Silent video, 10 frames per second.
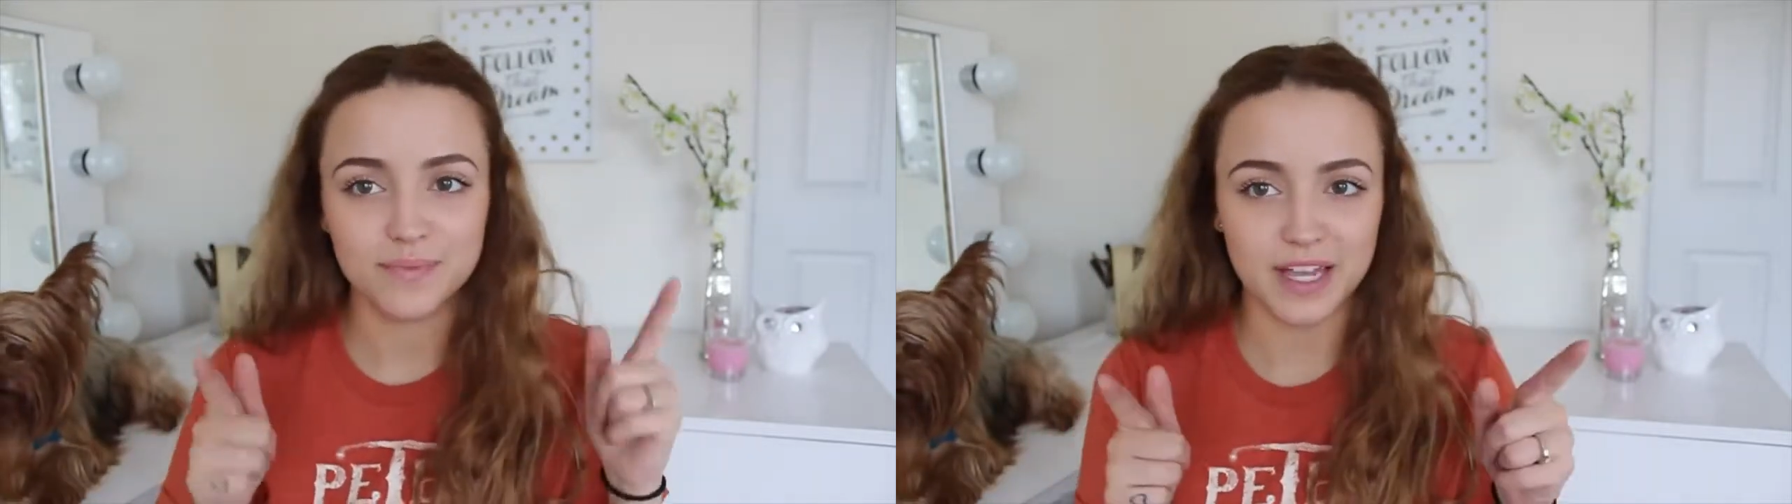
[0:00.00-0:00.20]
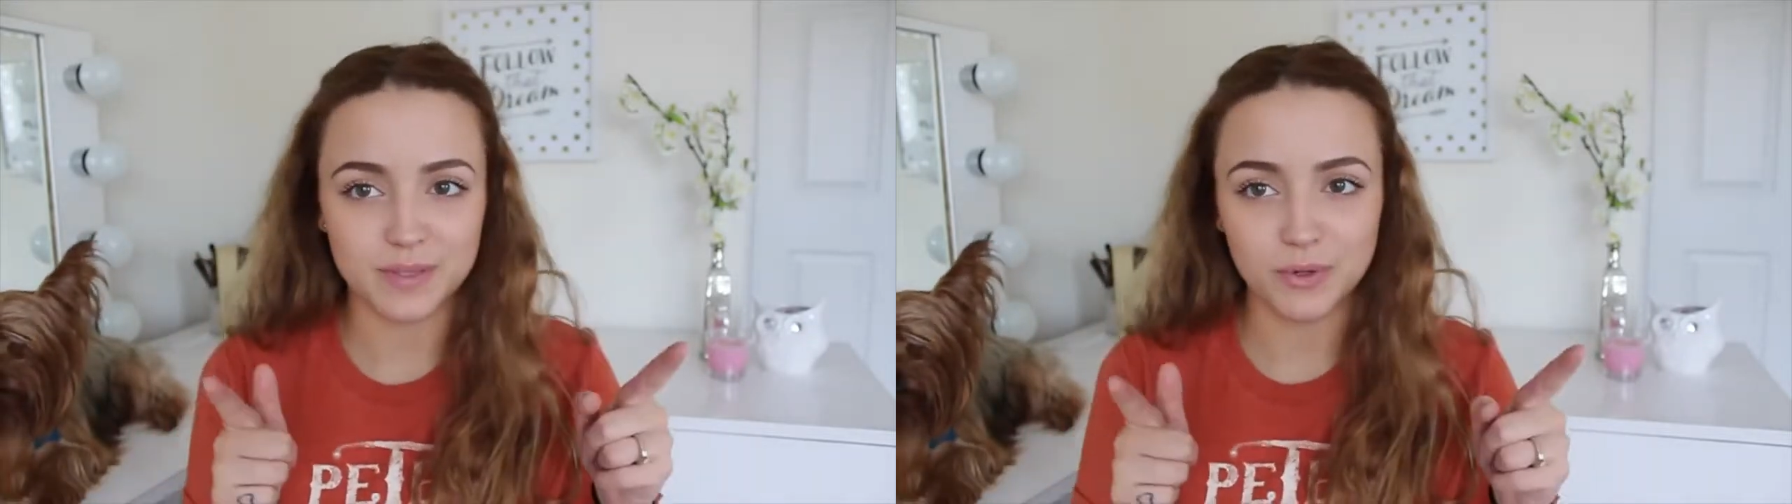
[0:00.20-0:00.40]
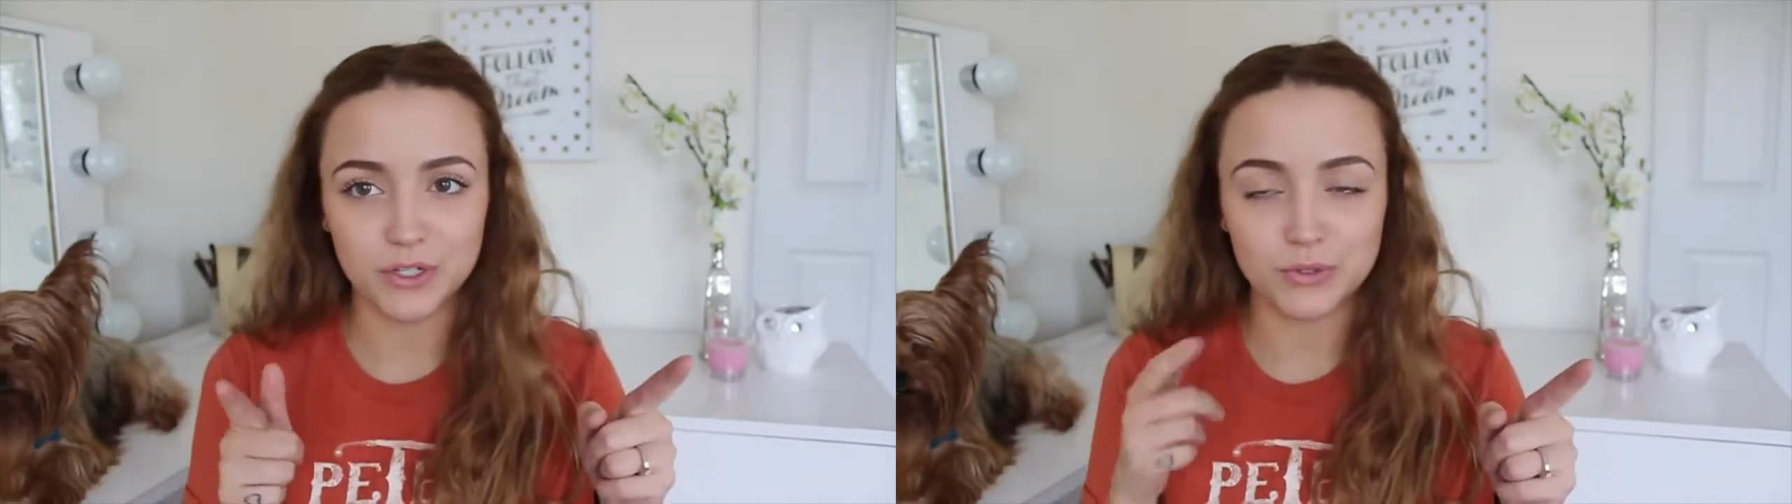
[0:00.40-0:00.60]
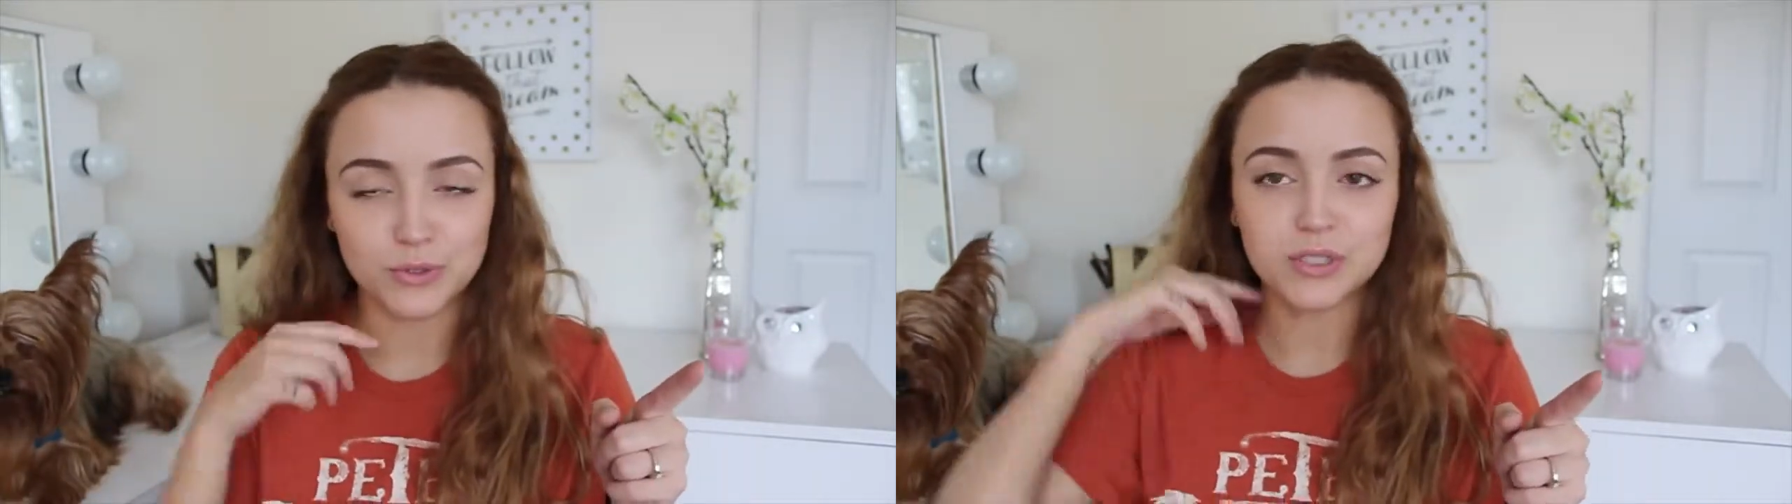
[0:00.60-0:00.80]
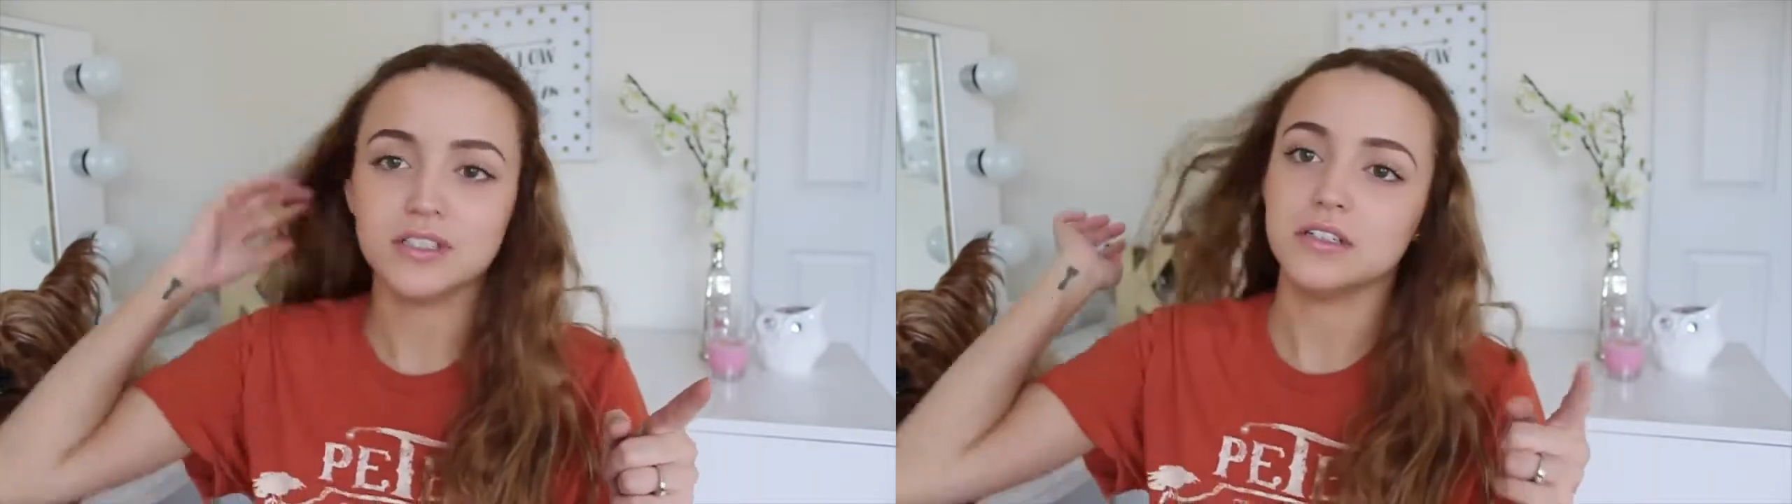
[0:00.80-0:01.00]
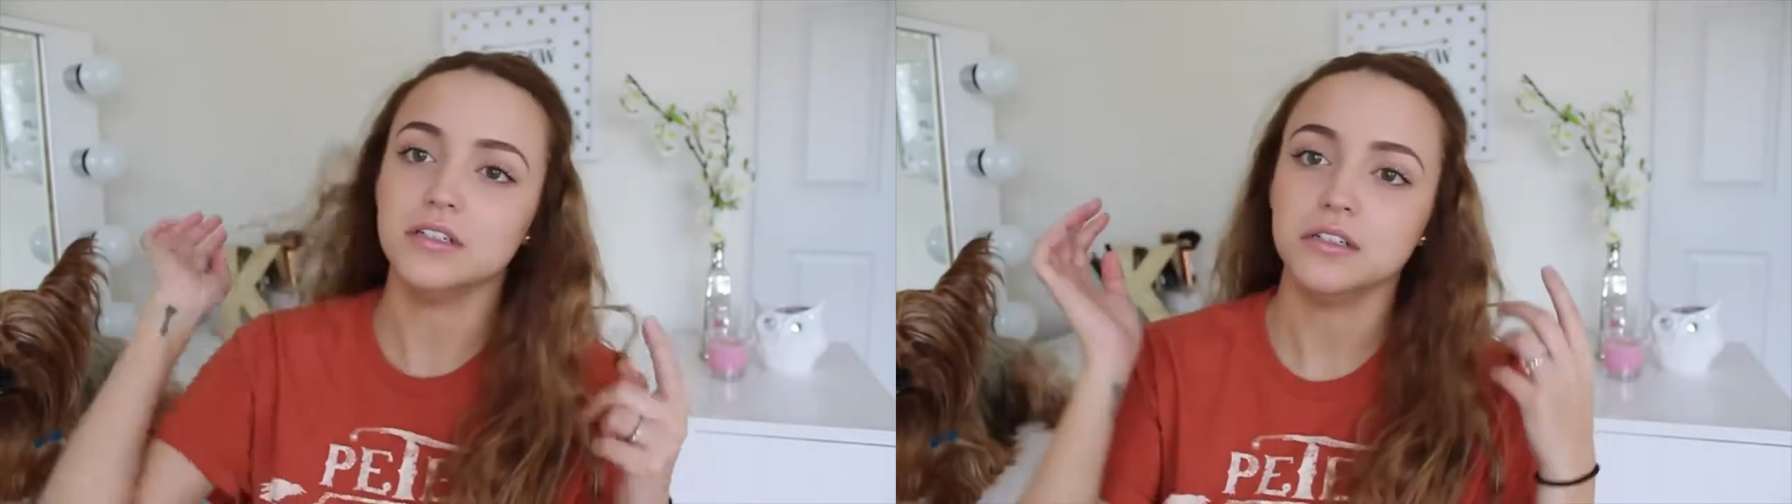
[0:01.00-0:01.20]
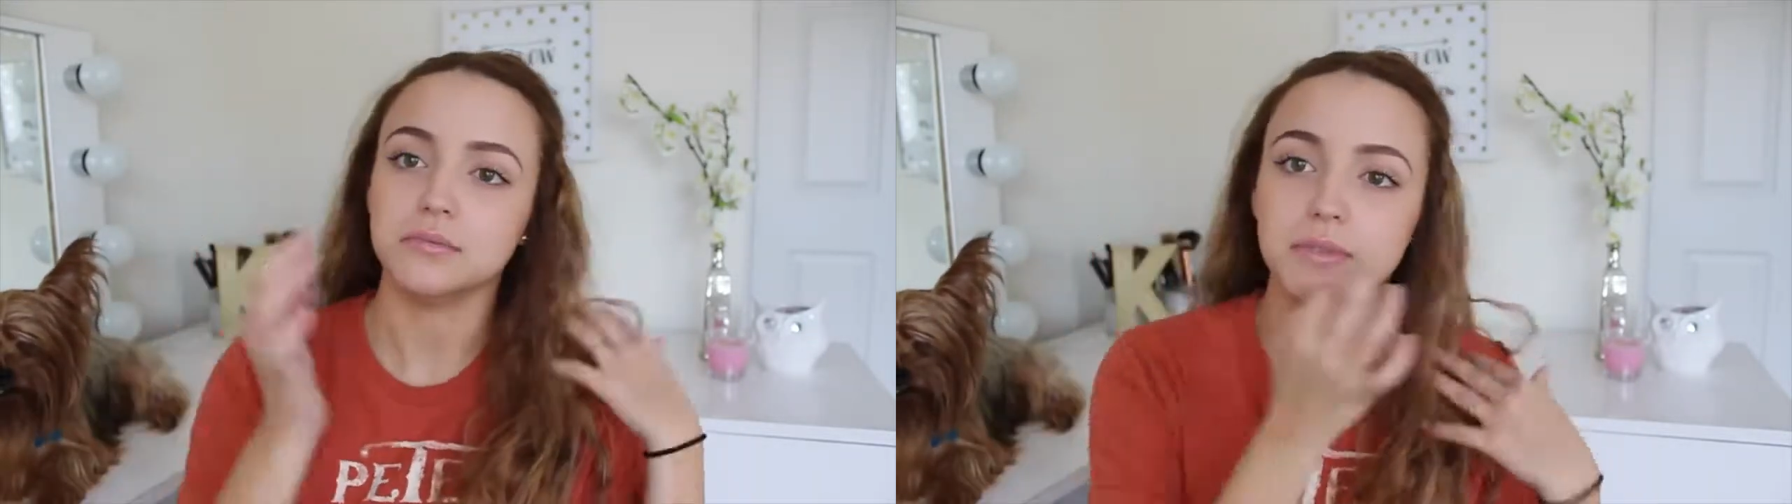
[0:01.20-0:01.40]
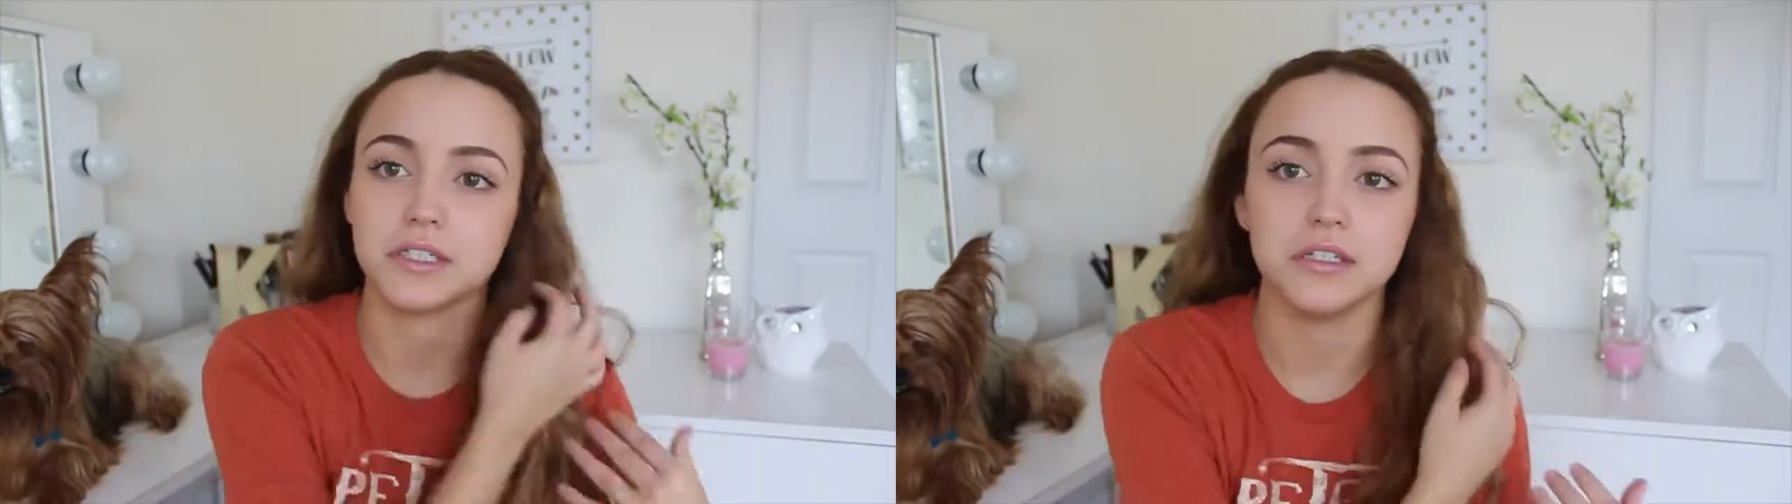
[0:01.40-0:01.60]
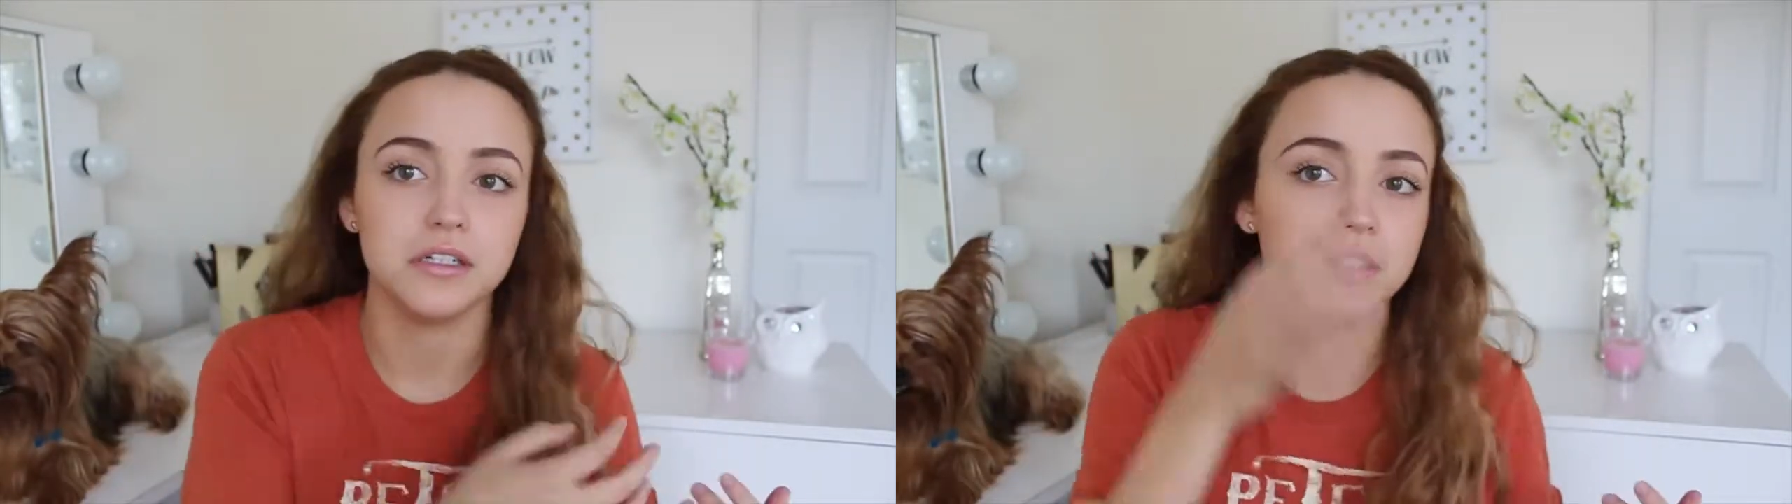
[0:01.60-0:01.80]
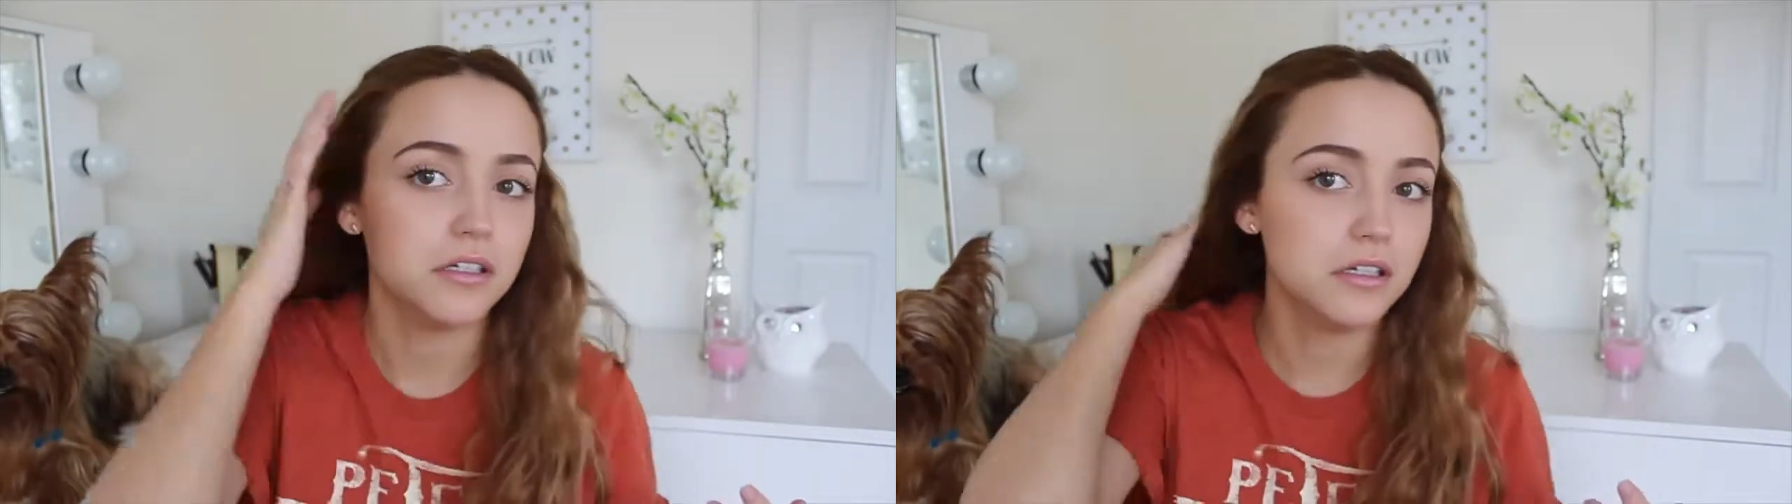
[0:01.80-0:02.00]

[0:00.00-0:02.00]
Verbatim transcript: as per usual. Oh my God.